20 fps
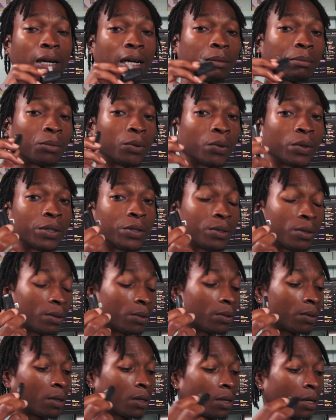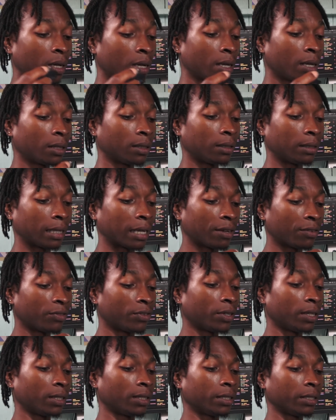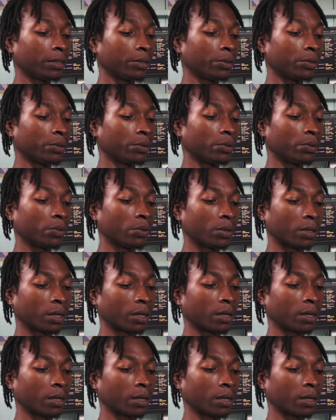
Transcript: I'm going to definitely do